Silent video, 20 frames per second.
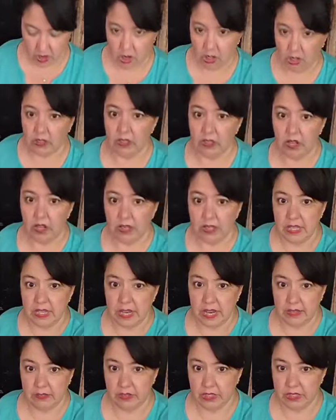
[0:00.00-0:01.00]
all along the
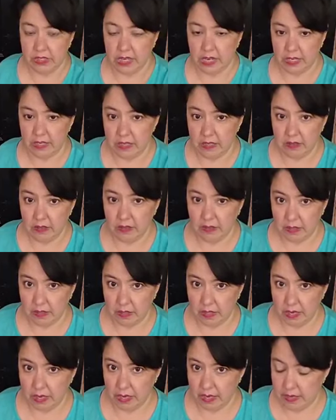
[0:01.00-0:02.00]
outside.
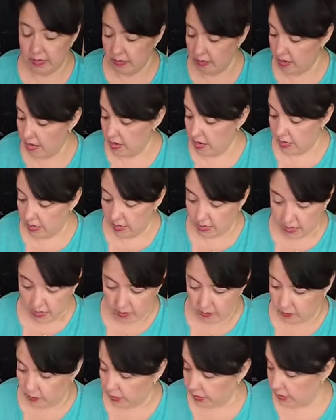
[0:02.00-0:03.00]
Okay,
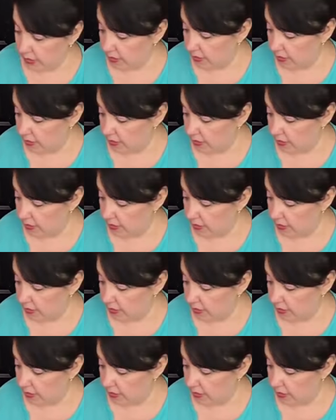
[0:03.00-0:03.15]
and we're going to